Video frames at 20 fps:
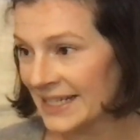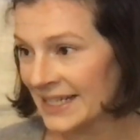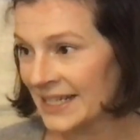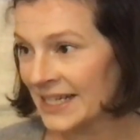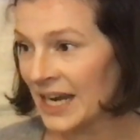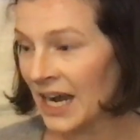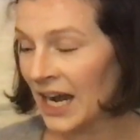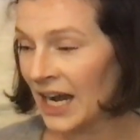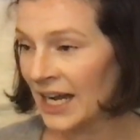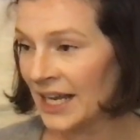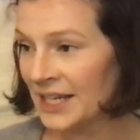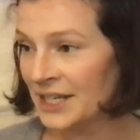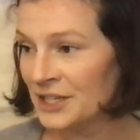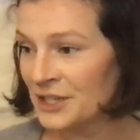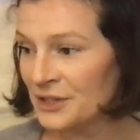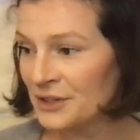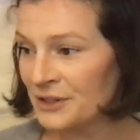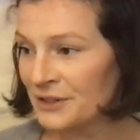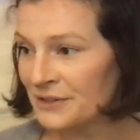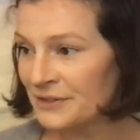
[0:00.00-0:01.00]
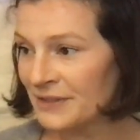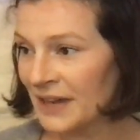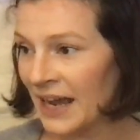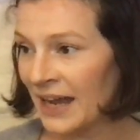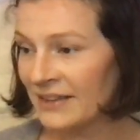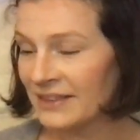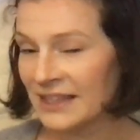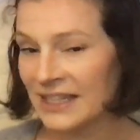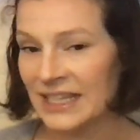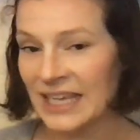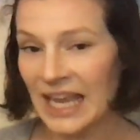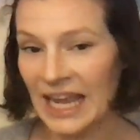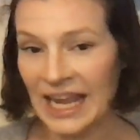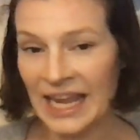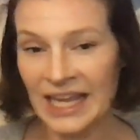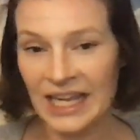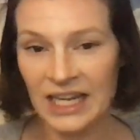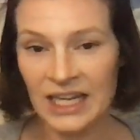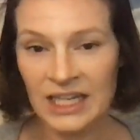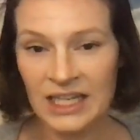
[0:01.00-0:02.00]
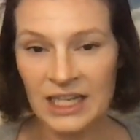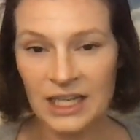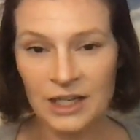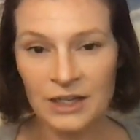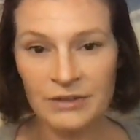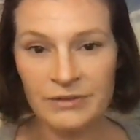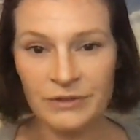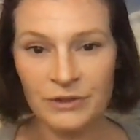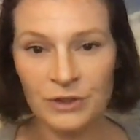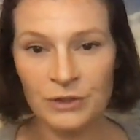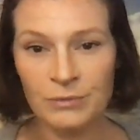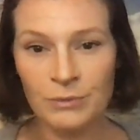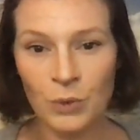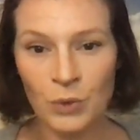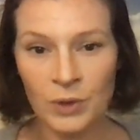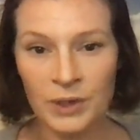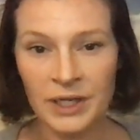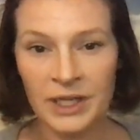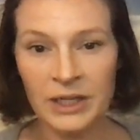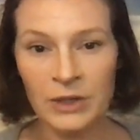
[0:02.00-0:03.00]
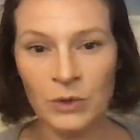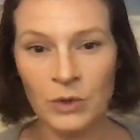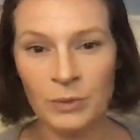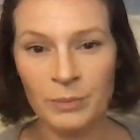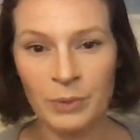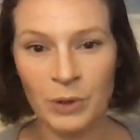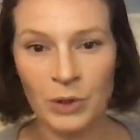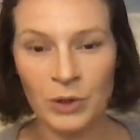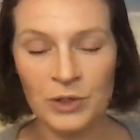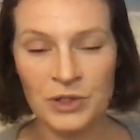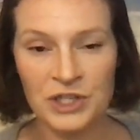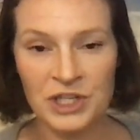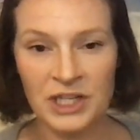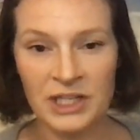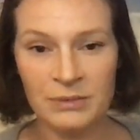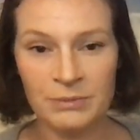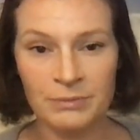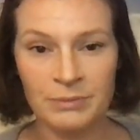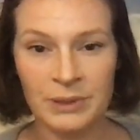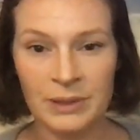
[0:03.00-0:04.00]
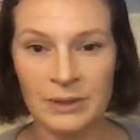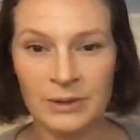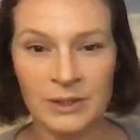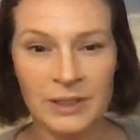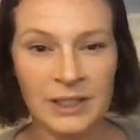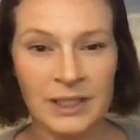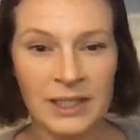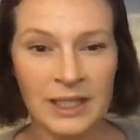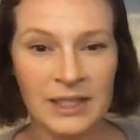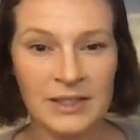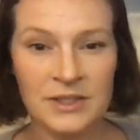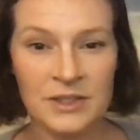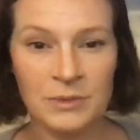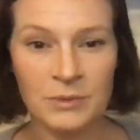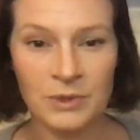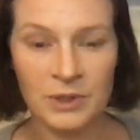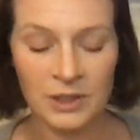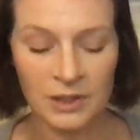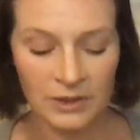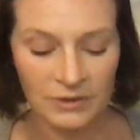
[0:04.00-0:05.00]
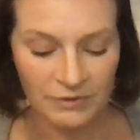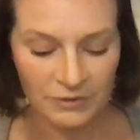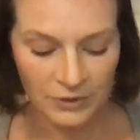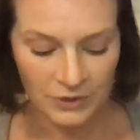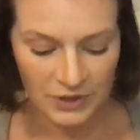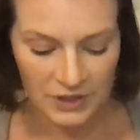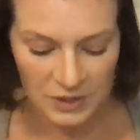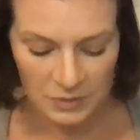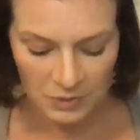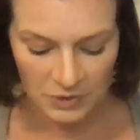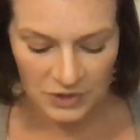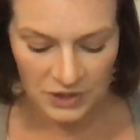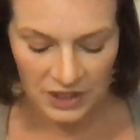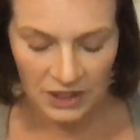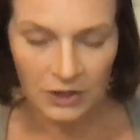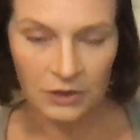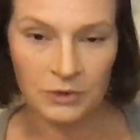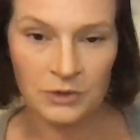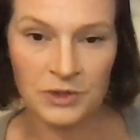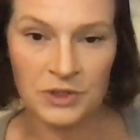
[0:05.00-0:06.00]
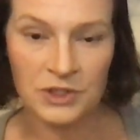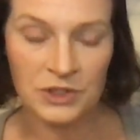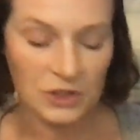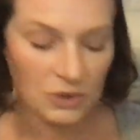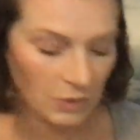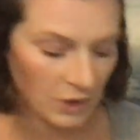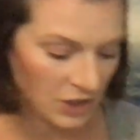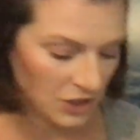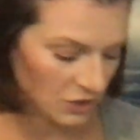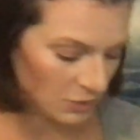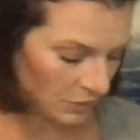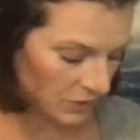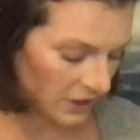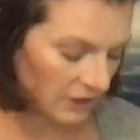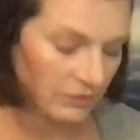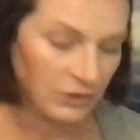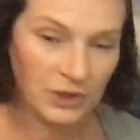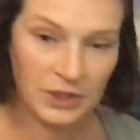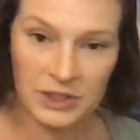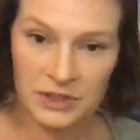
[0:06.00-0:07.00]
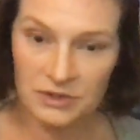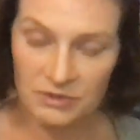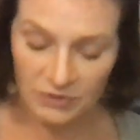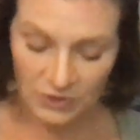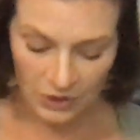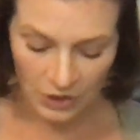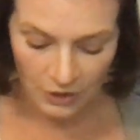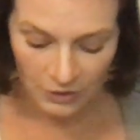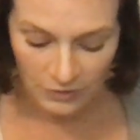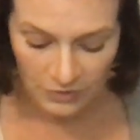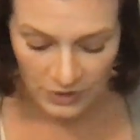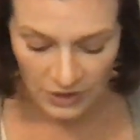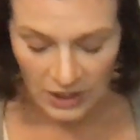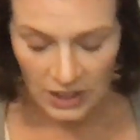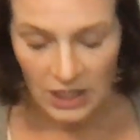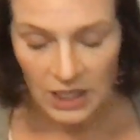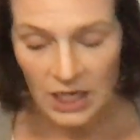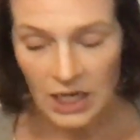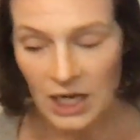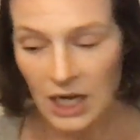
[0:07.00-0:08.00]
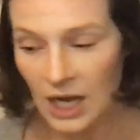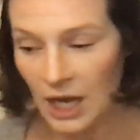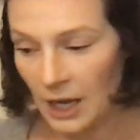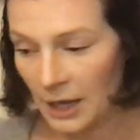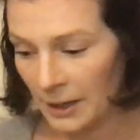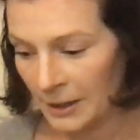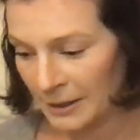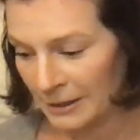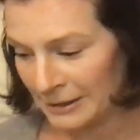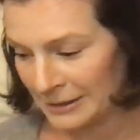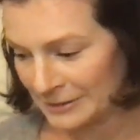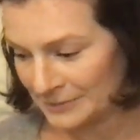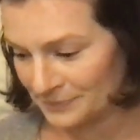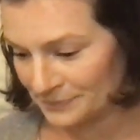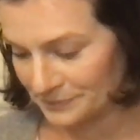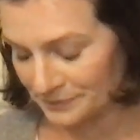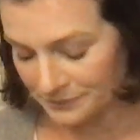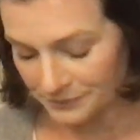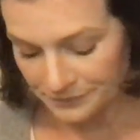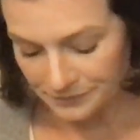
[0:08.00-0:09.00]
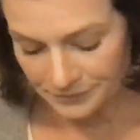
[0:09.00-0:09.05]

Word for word: kind of at the end of her mourning or purging period, as it were, for this particular situation, whatever it is for you. Um,